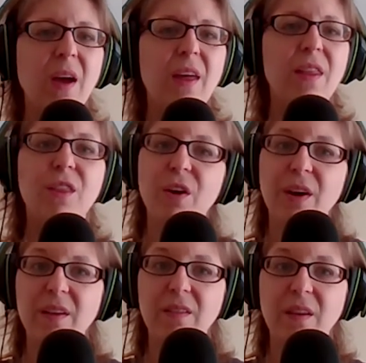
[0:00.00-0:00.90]
There
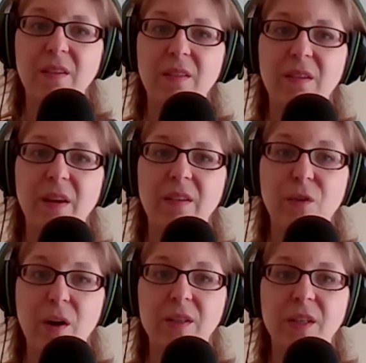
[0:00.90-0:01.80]
isn't, as
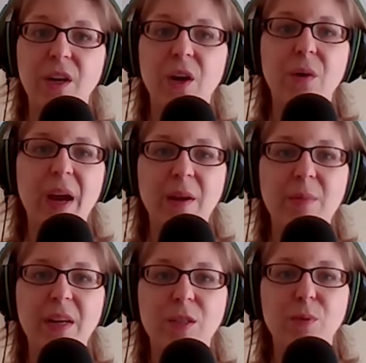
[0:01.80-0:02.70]
far as I know,
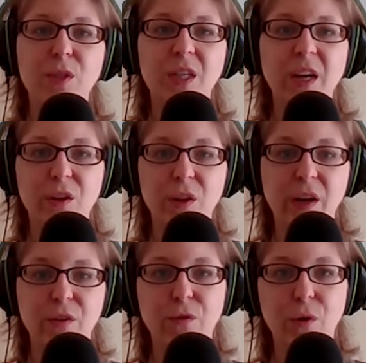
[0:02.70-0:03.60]
anybody has put together
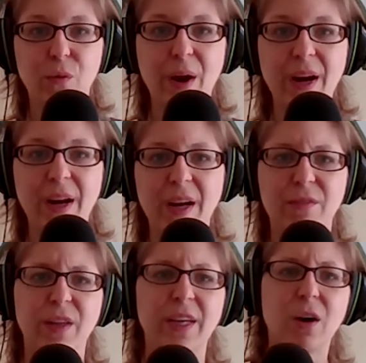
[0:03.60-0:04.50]
like a full rating
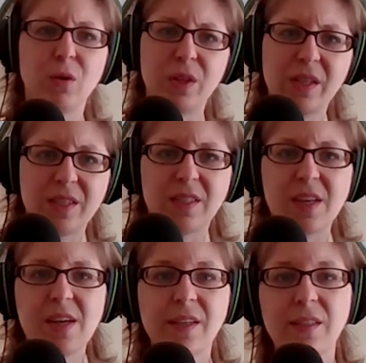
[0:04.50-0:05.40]
of like, oh, this is
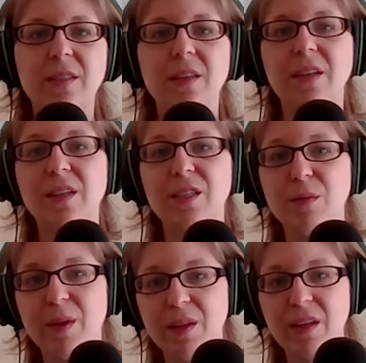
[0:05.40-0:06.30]
the easy sitting
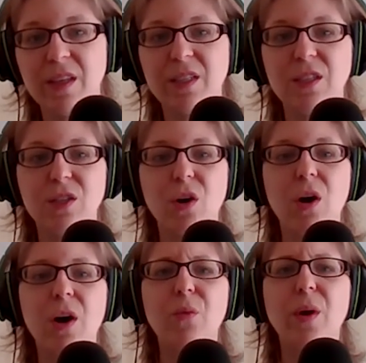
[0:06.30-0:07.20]
disability, this is the
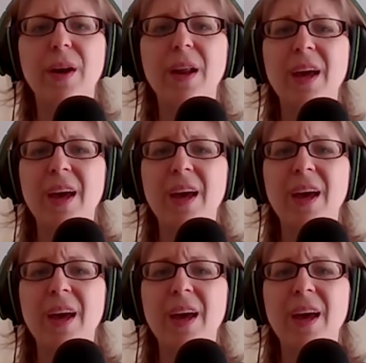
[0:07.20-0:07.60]
hard one.